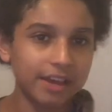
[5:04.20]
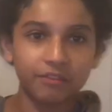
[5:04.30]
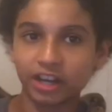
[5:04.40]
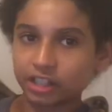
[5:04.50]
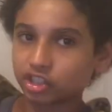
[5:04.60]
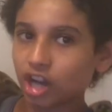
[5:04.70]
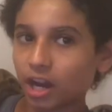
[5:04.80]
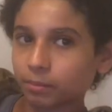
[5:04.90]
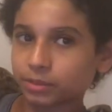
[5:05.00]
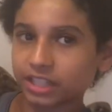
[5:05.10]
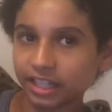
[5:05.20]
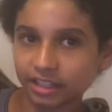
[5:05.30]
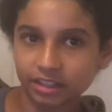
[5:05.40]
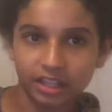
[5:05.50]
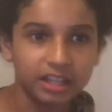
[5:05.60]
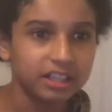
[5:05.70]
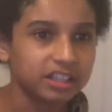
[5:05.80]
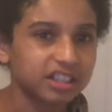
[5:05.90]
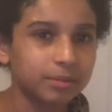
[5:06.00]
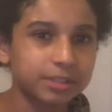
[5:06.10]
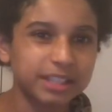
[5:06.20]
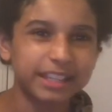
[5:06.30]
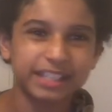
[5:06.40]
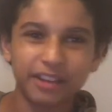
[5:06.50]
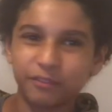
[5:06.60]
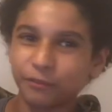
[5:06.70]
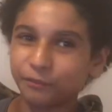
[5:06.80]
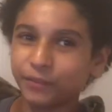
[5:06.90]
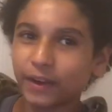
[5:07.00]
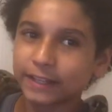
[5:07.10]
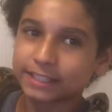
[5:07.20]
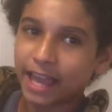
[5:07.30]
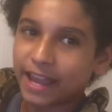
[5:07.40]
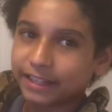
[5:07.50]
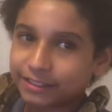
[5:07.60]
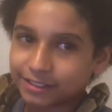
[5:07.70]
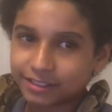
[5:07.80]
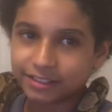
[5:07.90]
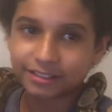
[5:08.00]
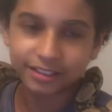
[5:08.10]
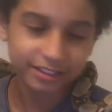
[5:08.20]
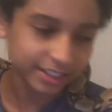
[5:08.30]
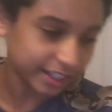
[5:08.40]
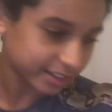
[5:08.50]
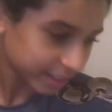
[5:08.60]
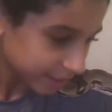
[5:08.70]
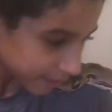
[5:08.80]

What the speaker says: have very sharp teeth. Some snakes have very tiny teeth.